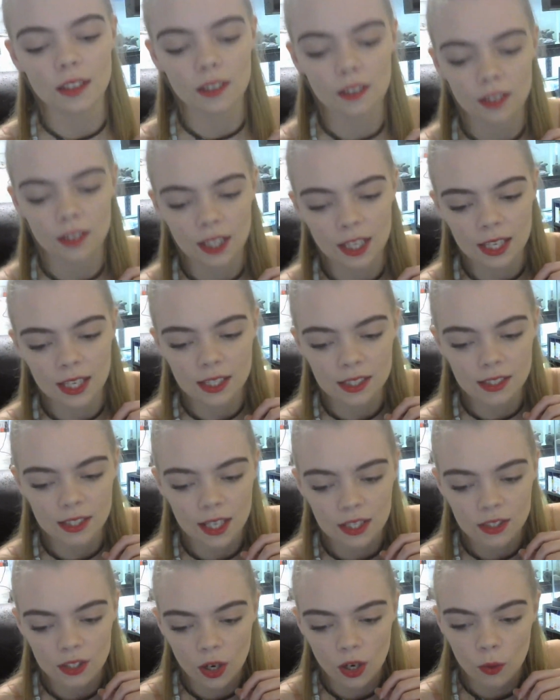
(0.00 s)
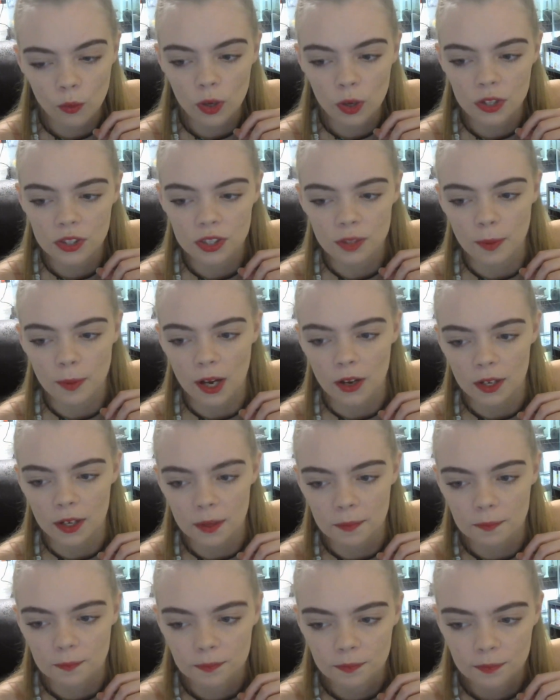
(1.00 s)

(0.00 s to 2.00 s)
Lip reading: king snakes are worse about it.